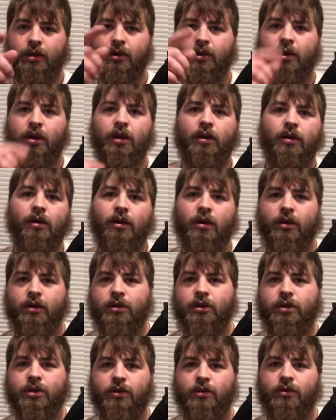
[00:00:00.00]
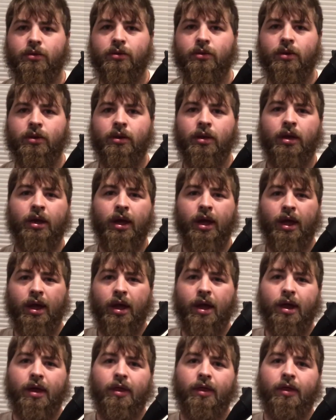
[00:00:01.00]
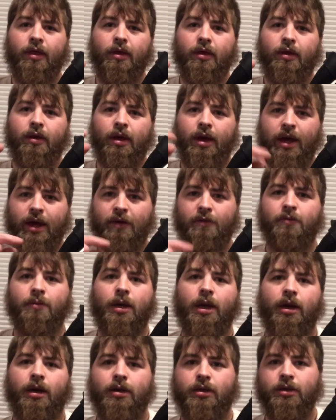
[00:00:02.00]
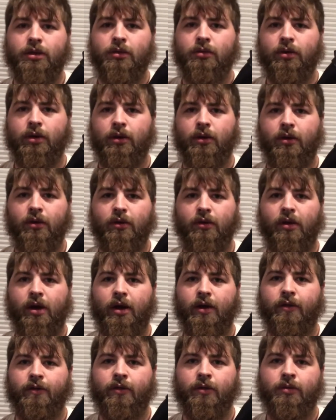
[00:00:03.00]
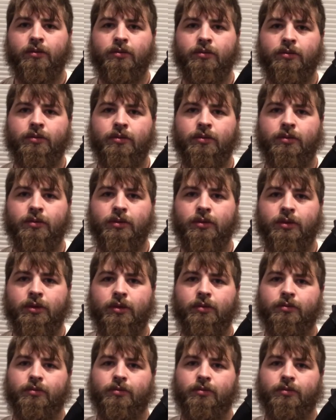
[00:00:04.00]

Get on to the FPS, the chronograph. So.